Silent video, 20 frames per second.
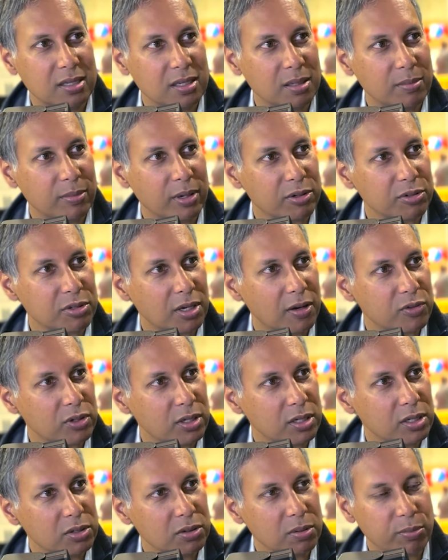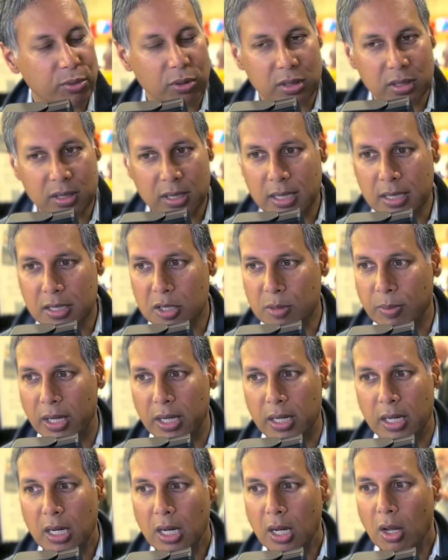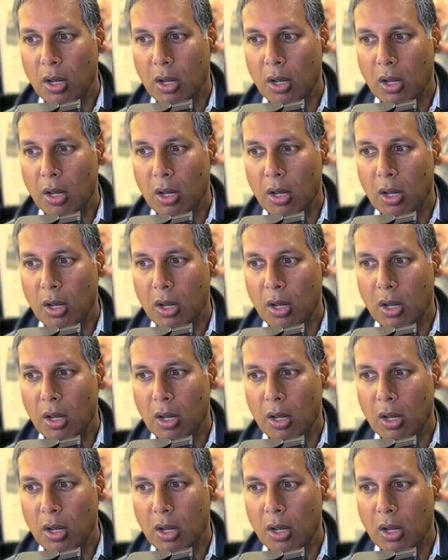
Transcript: and Microsoft trying to do important things, but